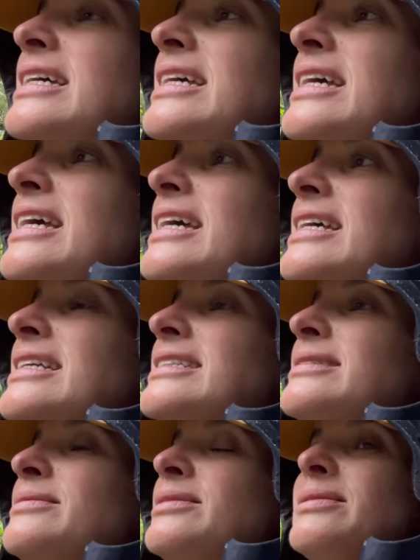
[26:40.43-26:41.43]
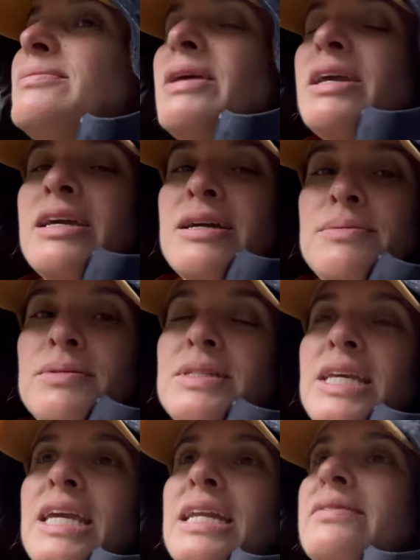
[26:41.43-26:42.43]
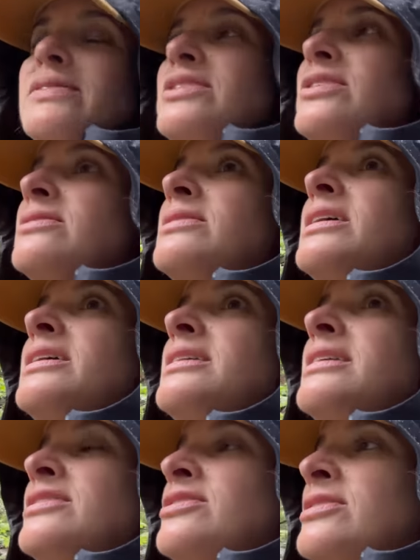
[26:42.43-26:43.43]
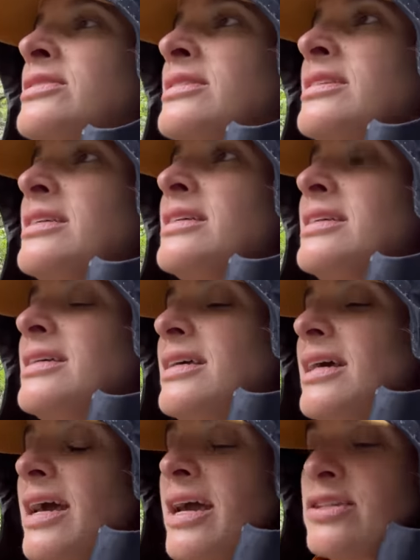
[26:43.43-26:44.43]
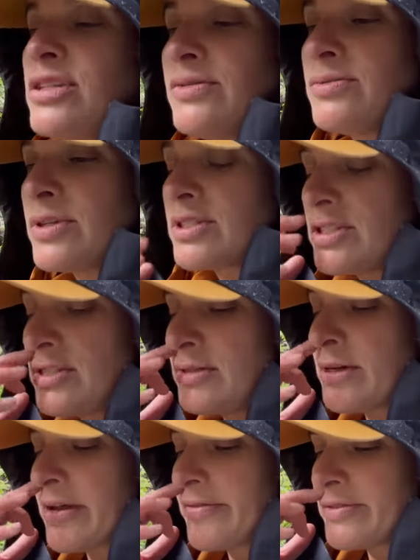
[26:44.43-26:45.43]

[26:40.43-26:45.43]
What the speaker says: and make a cup of tea and have a donut and just... I actually have work to do. I have